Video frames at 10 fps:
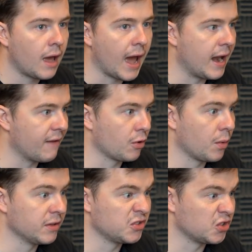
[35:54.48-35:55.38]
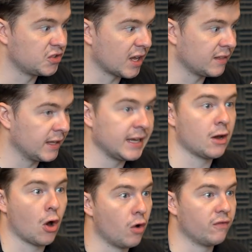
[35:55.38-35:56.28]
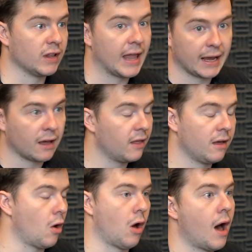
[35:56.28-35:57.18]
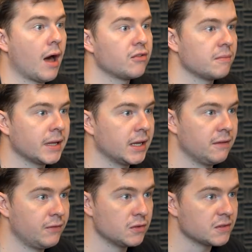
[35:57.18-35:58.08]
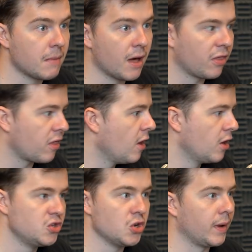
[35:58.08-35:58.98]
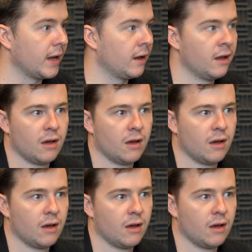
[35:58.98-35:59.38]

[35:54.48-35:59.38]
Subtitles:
and everyone's just suddenly over like 100 million views a month doing